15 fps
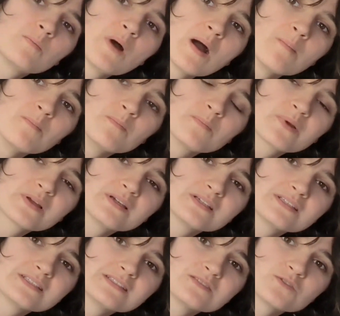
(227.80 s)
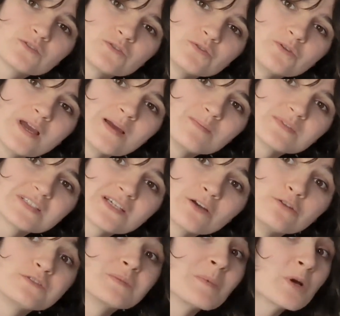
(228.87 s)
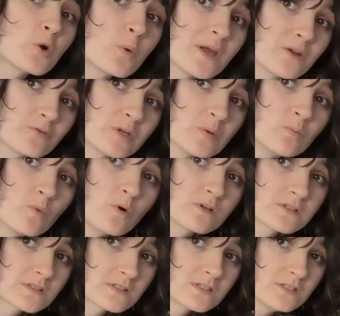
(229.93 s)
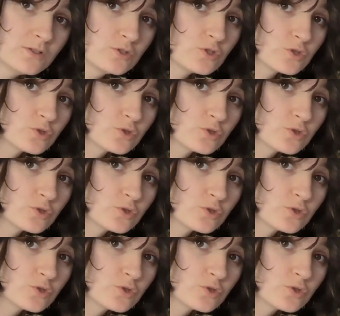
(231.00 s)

pump to empty out some aquarium water. You